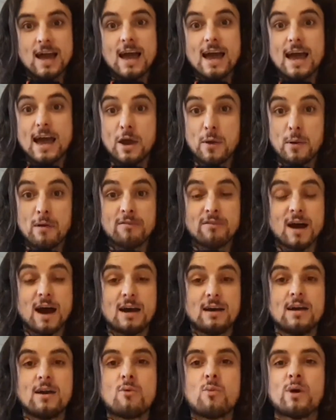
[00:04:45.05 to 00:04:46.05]

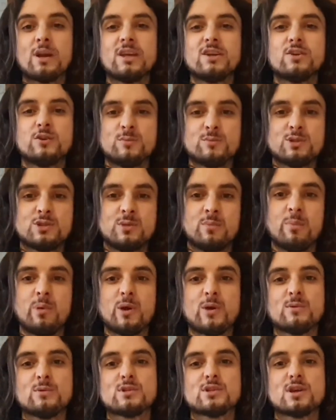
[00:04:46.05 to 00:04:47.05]
However, when it comes to
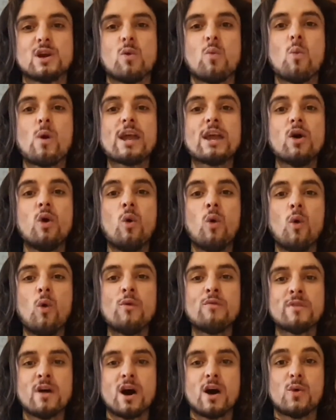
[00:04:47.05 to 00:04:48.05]
boots, we all
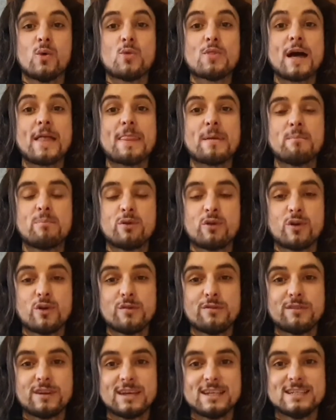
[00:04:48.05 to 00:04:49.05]
know that the
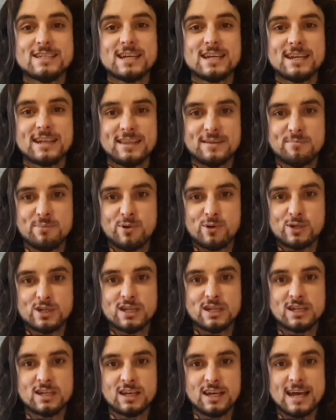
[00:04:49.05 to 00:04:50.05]
proof is in the
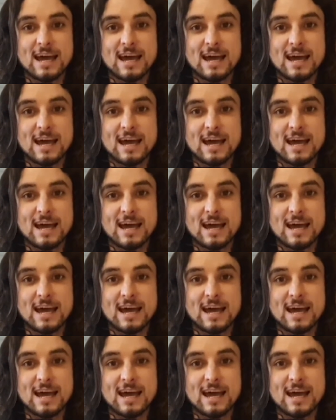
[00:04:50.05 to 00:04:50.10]
pudding.